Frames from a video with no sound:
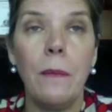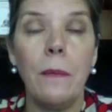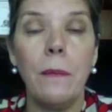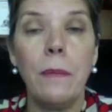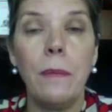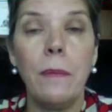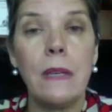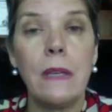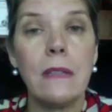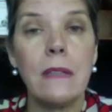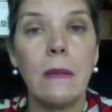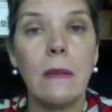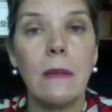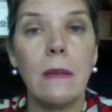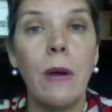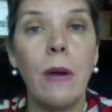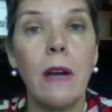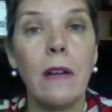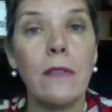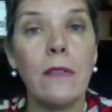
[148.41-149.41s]
Because I'm
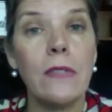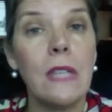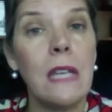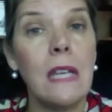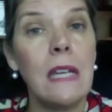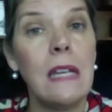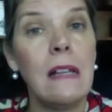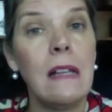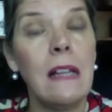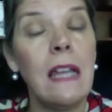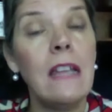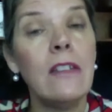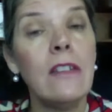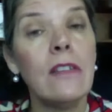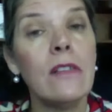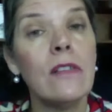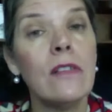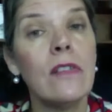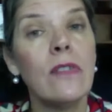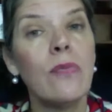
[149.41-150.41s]
part of Sand Hill
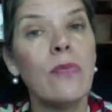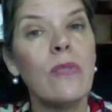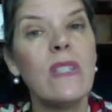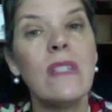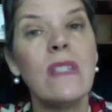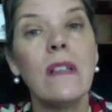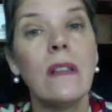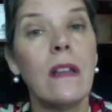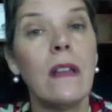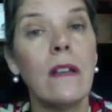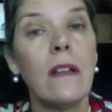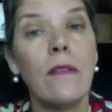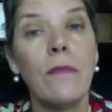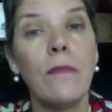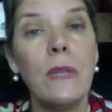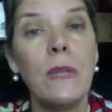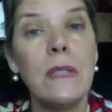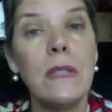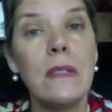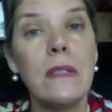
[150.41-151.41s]
Angels, we see a lot of
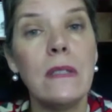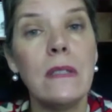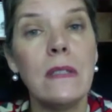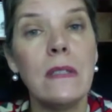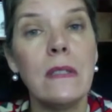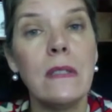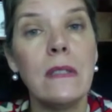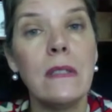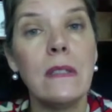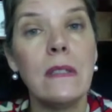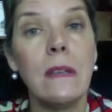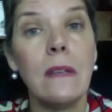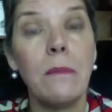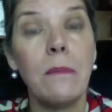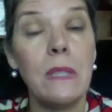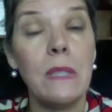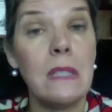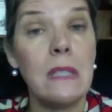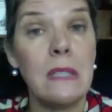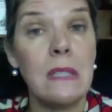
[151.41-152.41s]
business
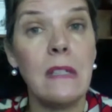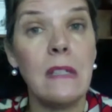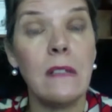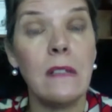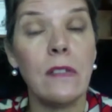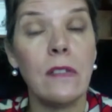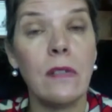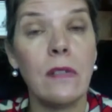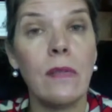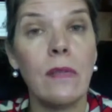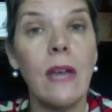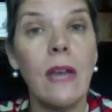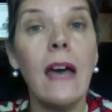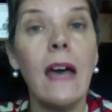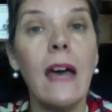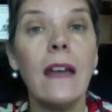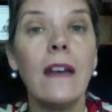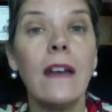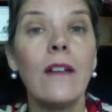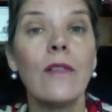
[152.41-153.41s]
deals through
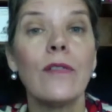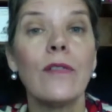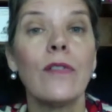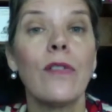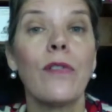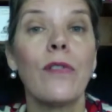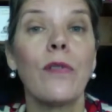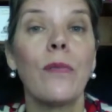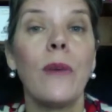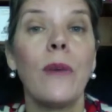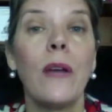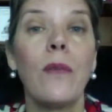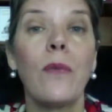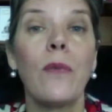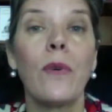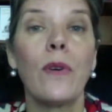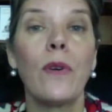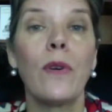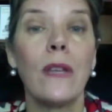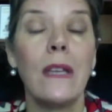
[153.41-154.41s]
that, and also through my
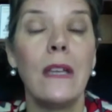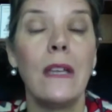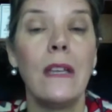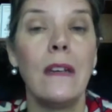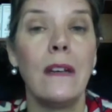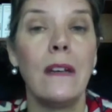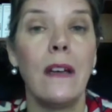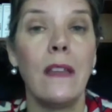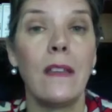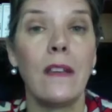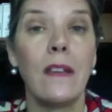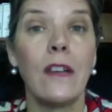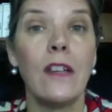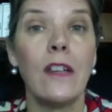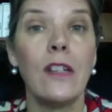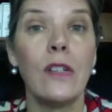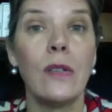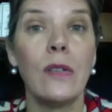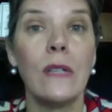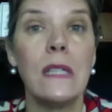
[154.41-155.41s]
work in other
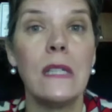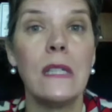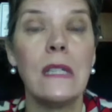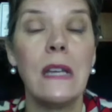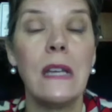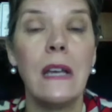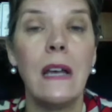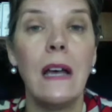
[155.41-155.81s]
countries.